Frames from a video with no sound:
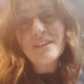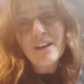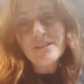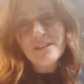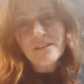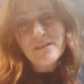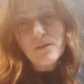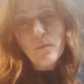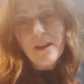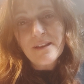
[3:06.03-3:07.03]
I sense the
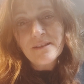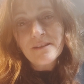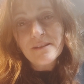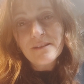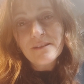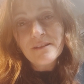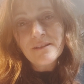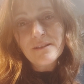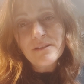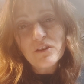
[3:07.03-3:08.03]
weight.
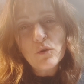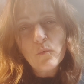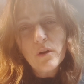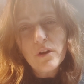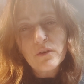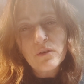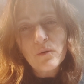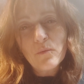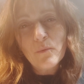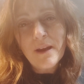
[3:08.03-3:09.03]
The word
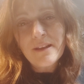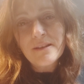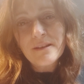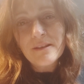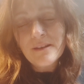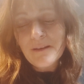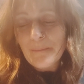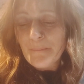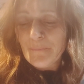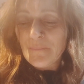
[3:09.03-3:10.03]
wait,
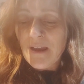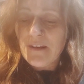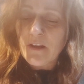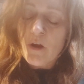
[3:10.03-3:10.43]
and I go